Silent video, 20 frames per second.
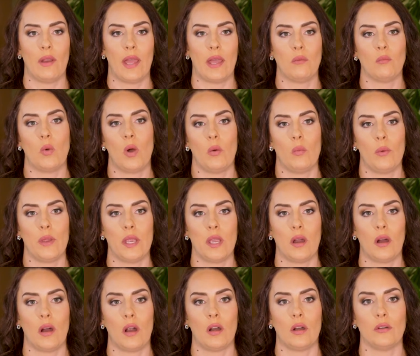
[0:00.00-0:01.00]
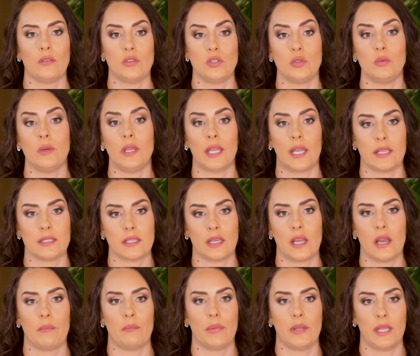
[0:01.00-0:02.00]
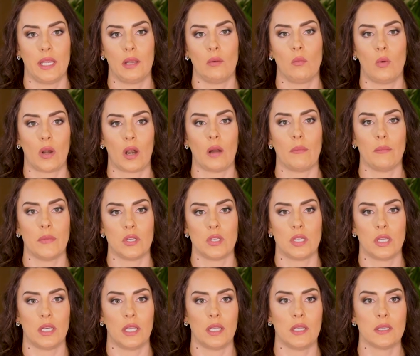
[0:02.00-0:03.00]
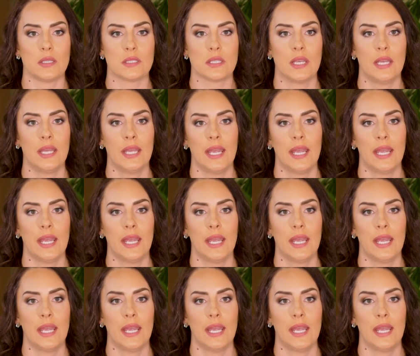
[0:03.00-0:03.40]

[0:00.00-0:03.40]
and what we are doing as a company and what our mission is.